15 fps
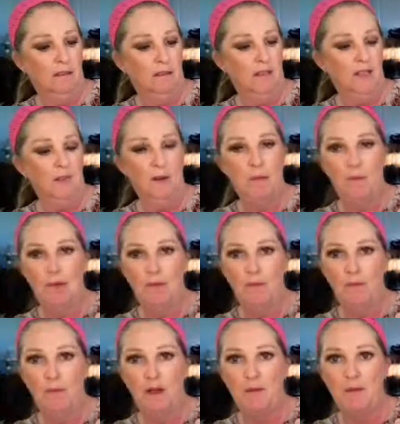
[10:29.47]
It's a bit big
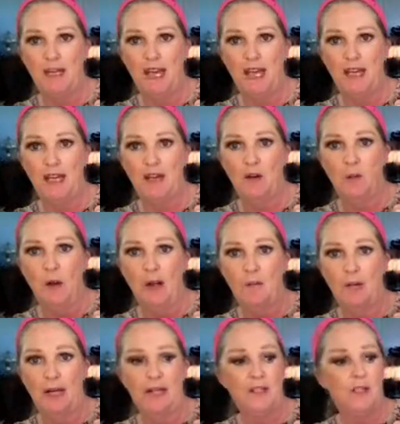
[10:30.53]
for me to be taking away
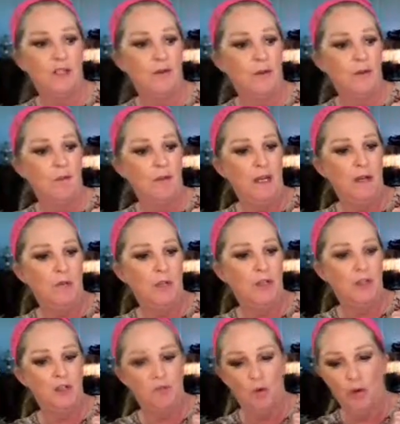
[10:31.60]
places with me,
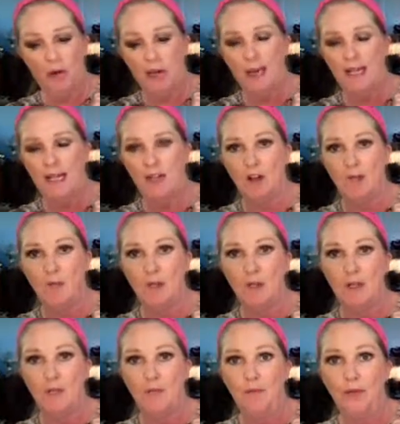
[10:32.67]
which is why I guess I'm
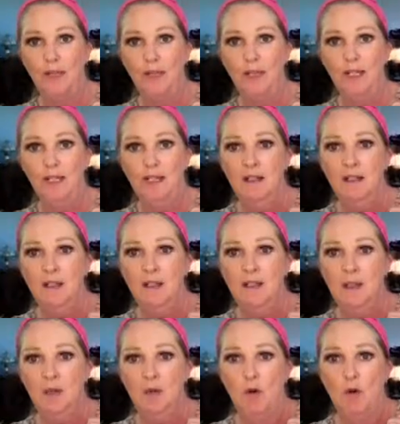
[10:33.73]
looking for
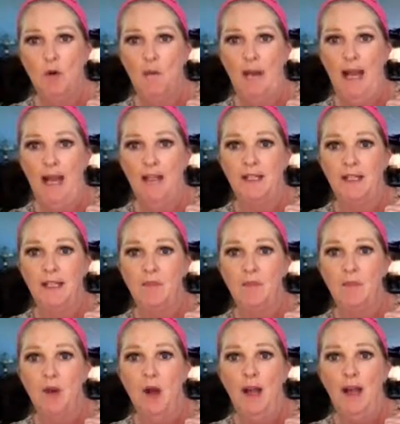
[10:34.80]
smaller palettes that
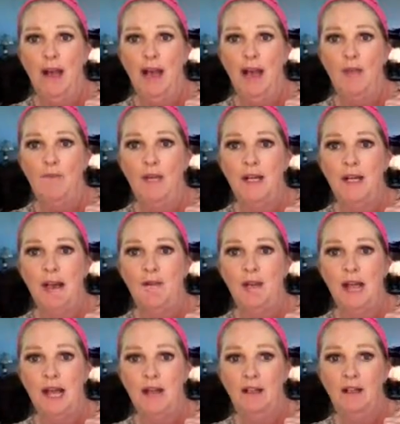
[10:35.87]
might have enough
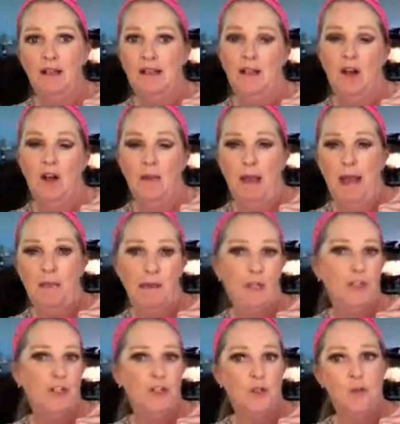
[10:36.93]
colours that I'm happy
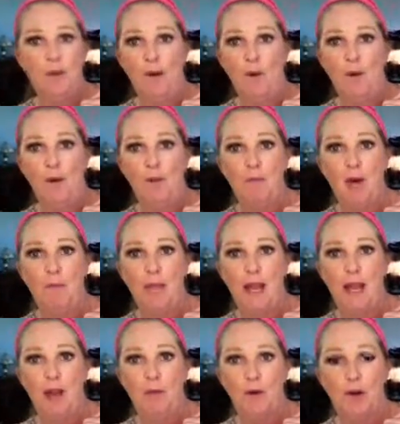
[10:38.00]
to just pop one in my
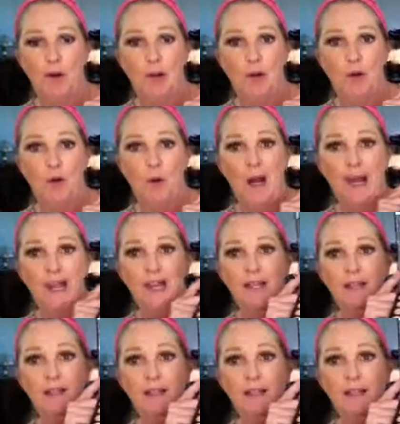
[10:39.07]
bag when I go away.